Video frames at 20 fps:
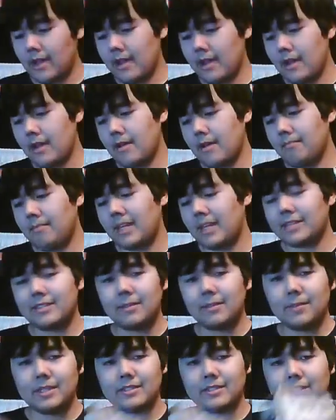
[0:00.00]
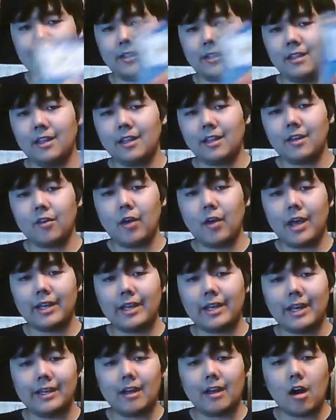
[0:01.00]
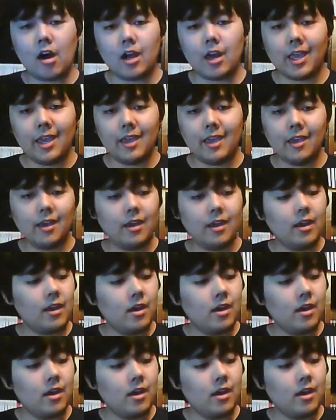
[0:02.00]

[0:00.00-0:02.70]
have. Next up is a Coleco head-to-head hockey.